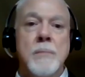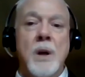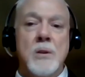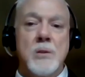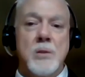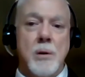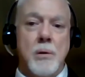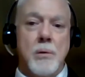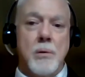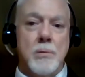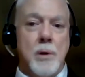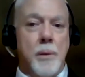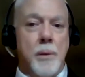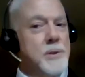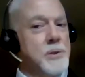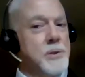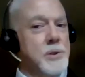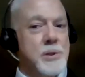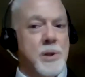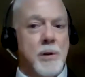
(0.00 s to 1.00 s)
So let me
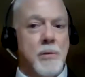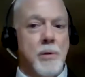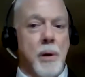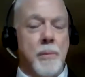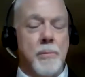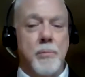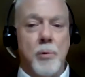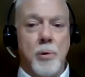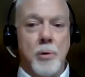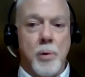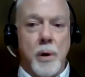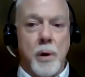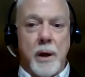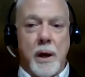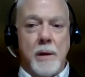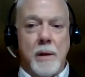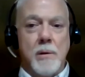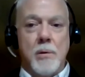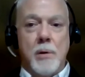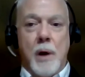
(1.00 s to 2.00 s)
just interrupt real quick.
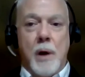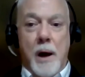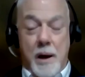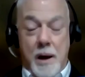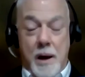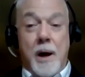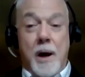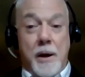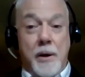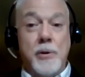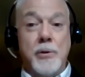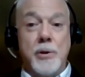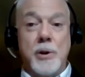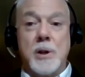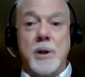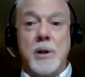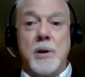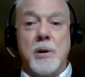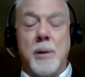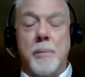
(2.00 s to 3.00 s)
I hear you
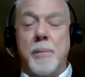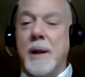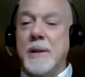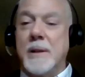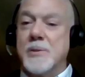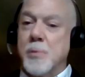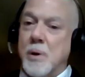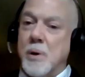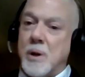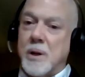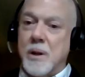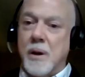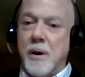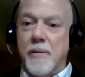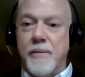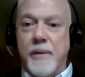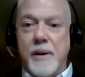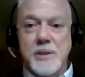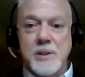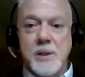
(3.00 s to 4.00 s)
clearly, but I just want to
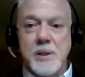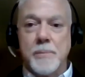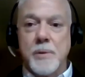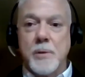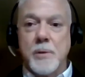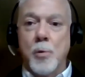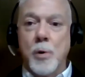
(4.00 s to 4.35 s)
clarify something.